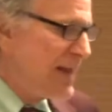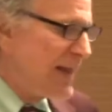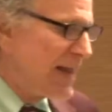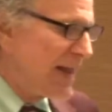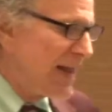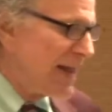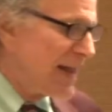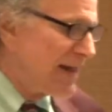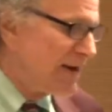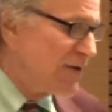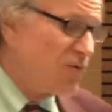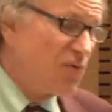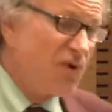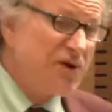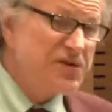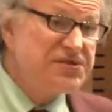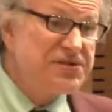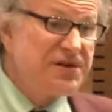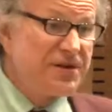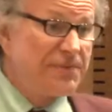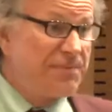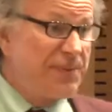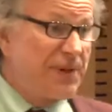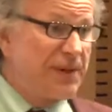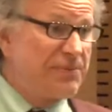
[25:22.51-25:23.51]
and it
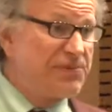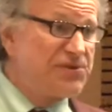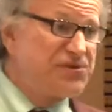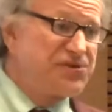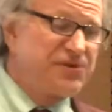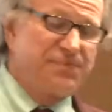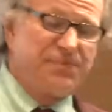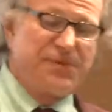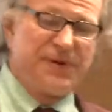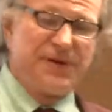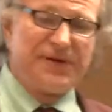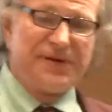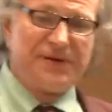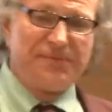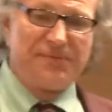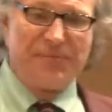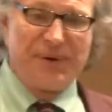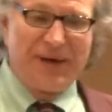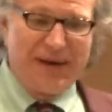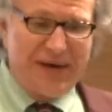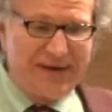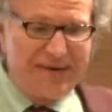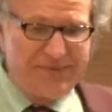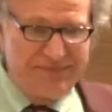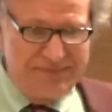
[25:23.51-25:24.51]
wasn't a published opinion,
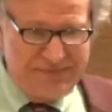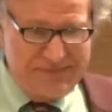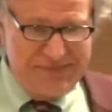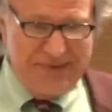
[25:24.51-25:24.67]
but